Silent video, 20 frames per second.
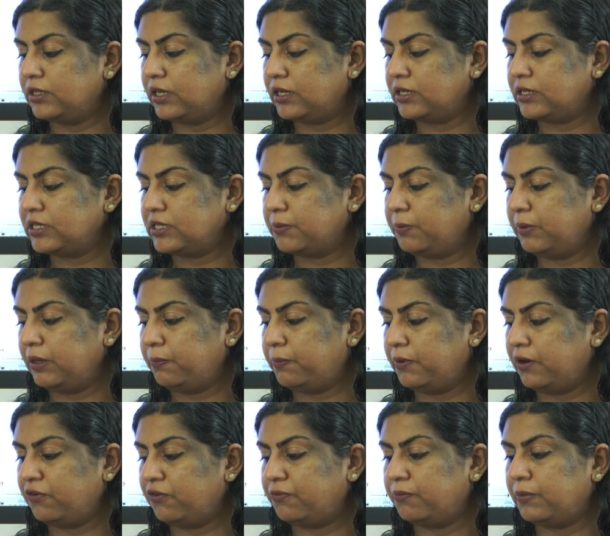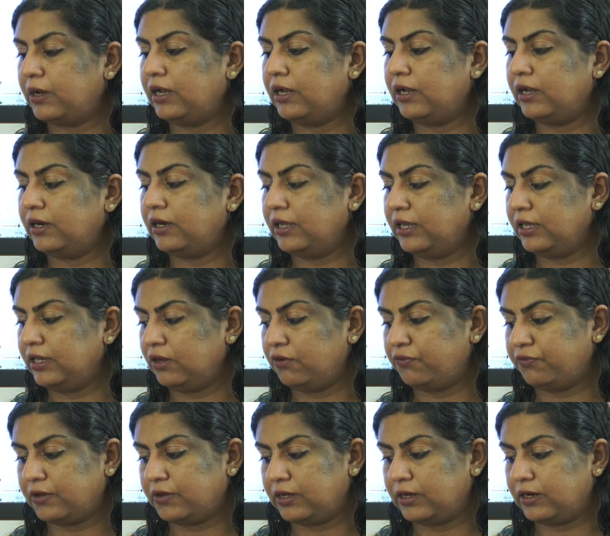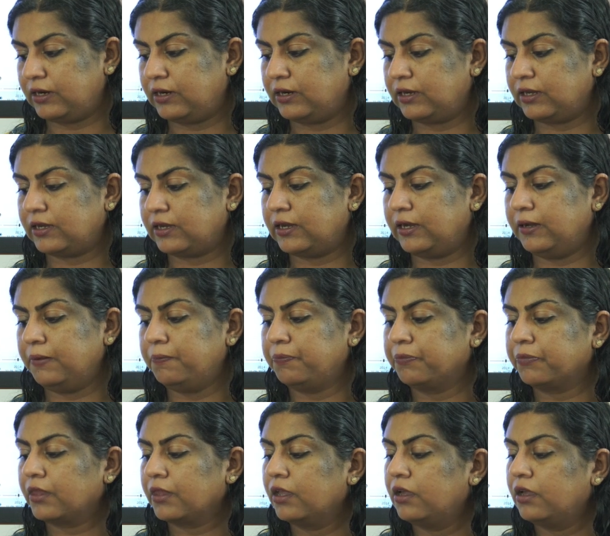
That is people of Malnad area of Karnataka.